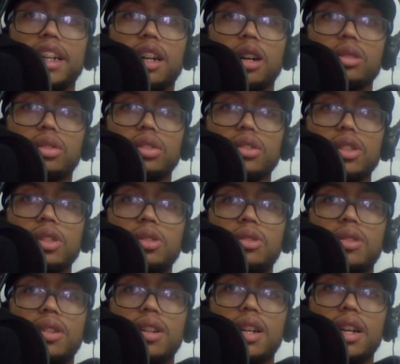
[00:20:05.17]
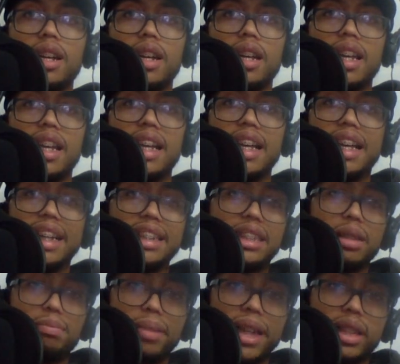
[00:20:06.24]
go through?
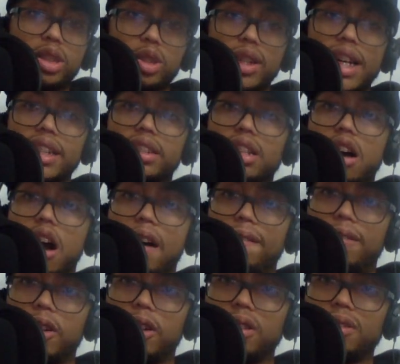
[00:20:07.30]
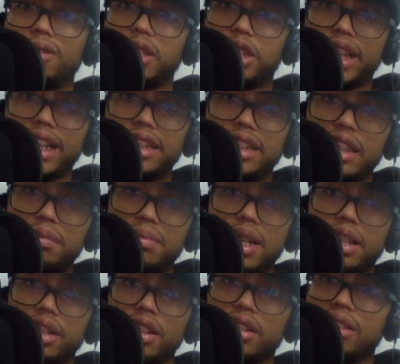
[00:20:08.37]
It's a big trade to offer for JT
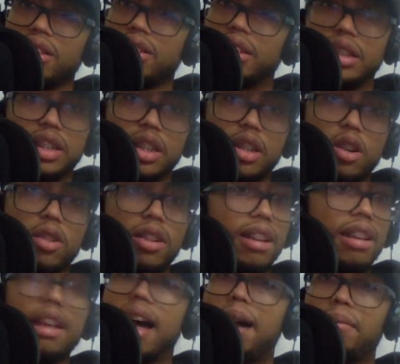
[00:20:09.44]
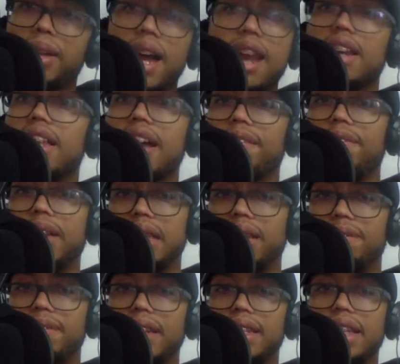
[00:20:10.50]
Miller. So I'm kind of like
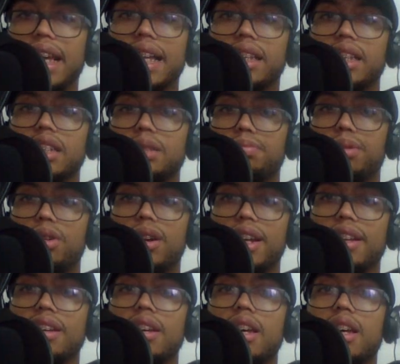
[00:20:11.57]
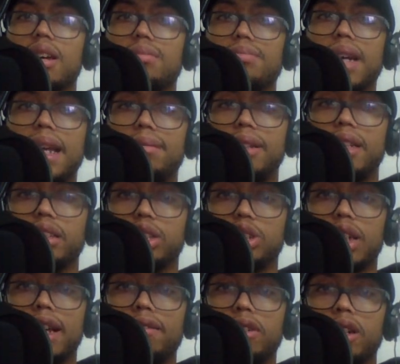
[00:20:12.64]
50-50 at this point. Maybe the
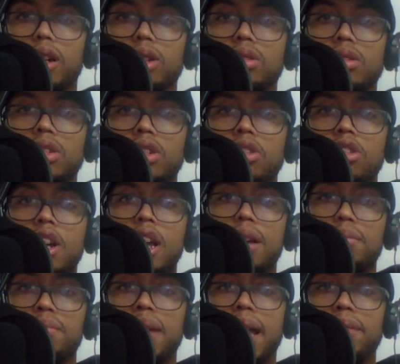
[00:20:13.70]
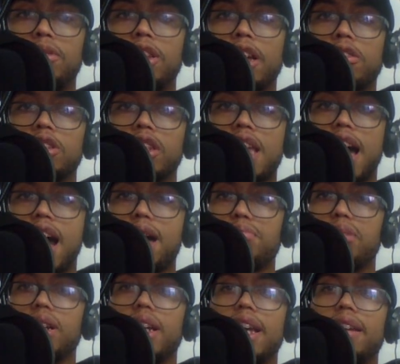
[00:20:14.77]
trade will go through. Maybe they will
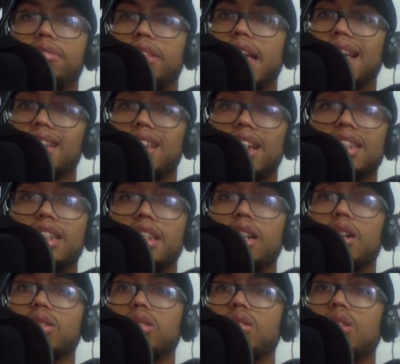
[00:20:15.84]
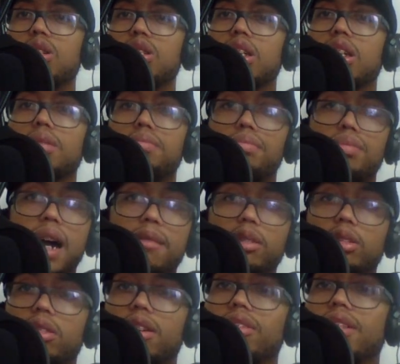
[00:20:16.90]
not. But if that doesn't go through, you can
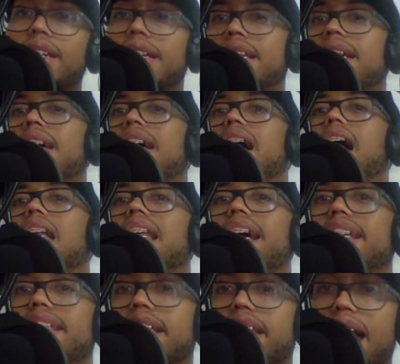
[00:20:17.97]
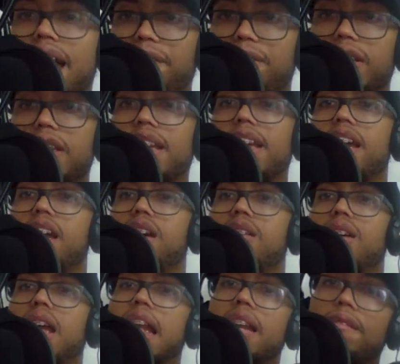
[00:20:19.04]
probably throw in Alexis
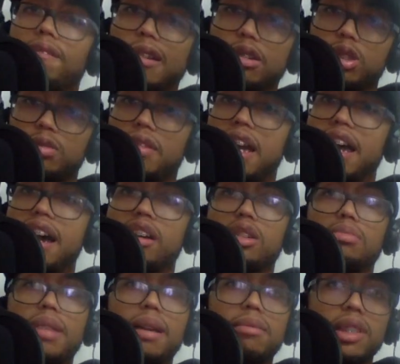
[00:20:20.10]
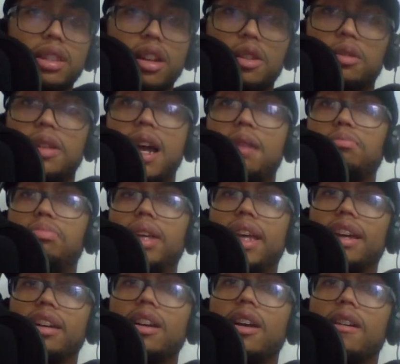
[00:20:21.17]
Lafreniere in the first round or maybe third-round
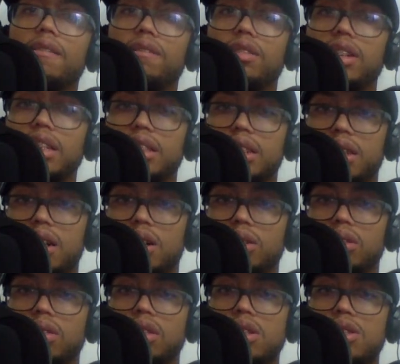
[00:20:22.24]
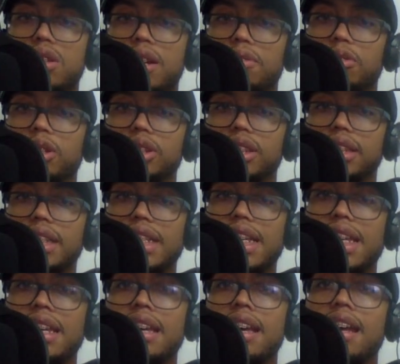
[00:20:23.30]
pick for it to go through. And we'll
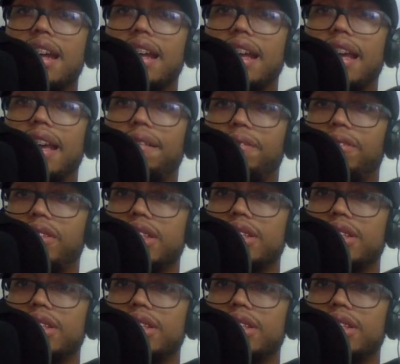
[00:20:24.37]
see if